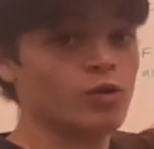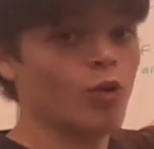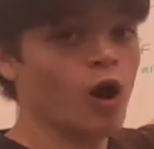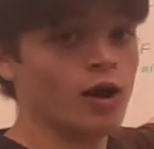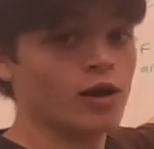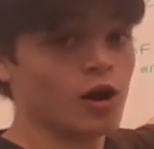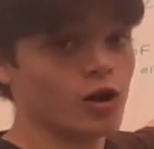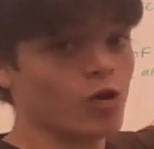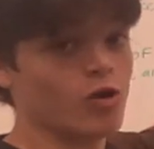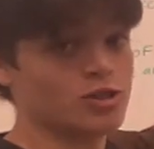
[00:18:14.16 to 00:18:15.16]
want our
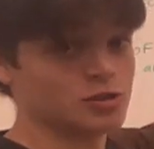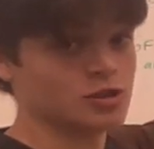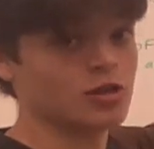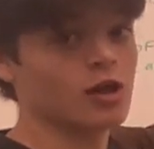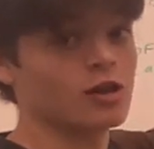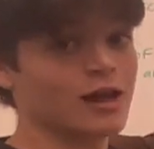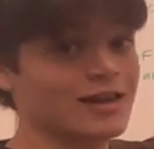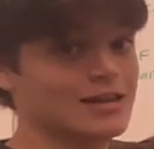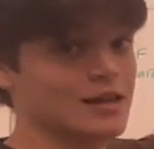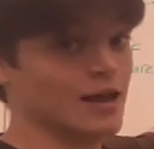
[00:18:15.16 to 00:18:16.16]
equation to look like
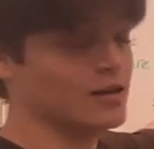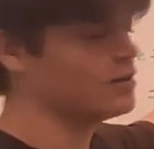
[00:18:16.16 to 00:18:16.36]
in the end.